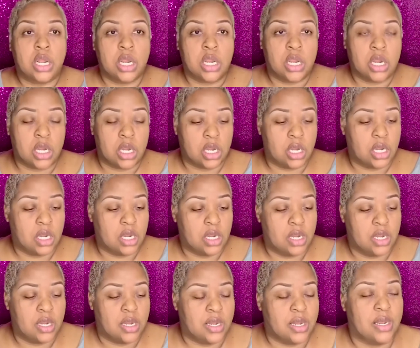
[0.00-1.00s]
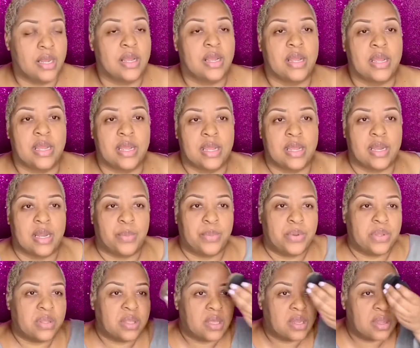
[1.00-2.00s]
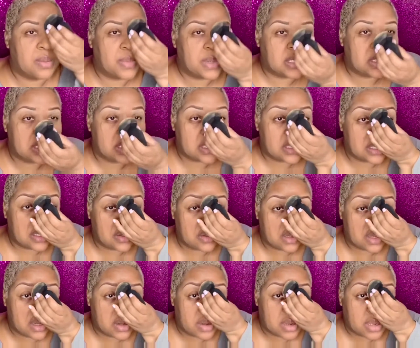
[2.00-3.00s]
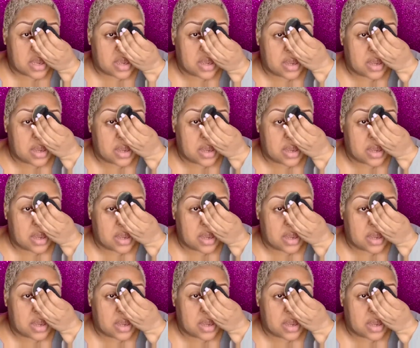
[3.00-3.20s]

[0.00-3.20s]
and I put that in my T-zone area.